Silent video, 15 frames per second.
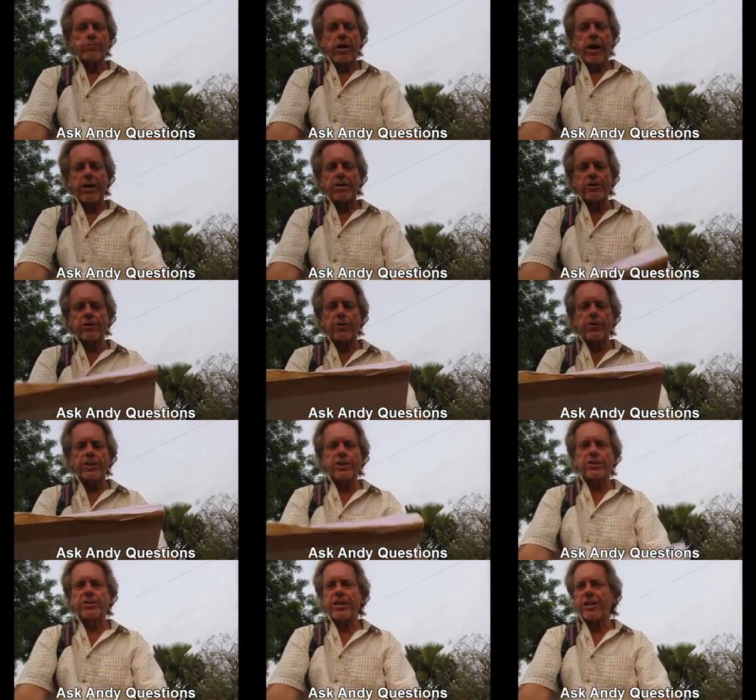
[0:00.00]
I don't
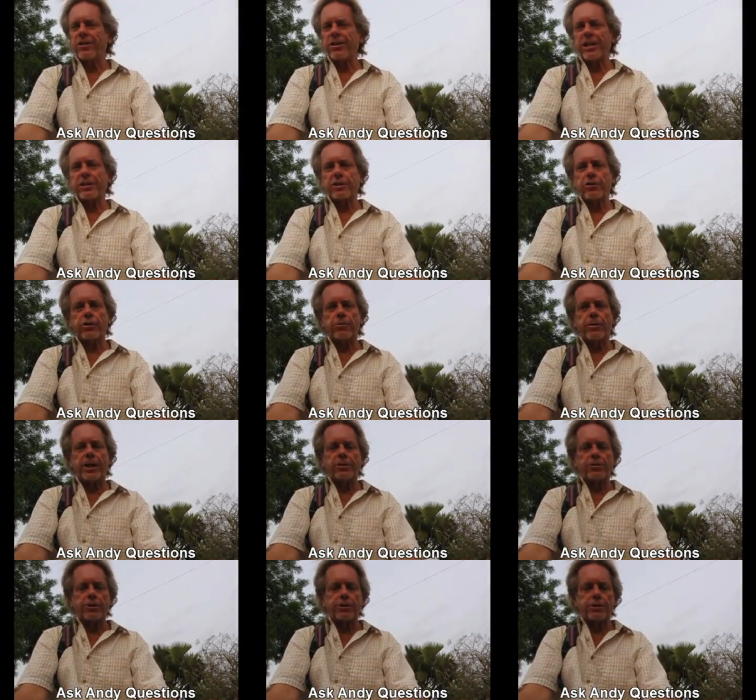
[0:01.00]
always... I don't like to go to
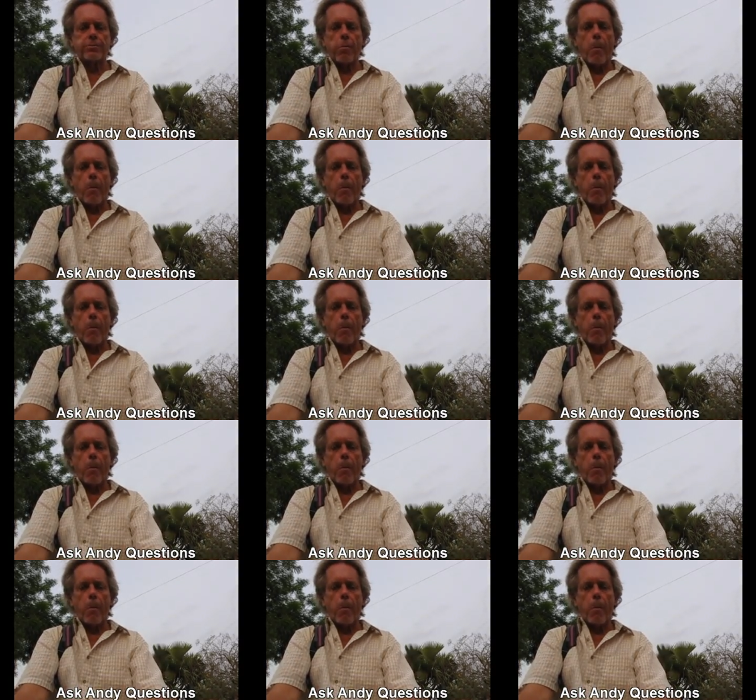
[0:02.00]
restaurants.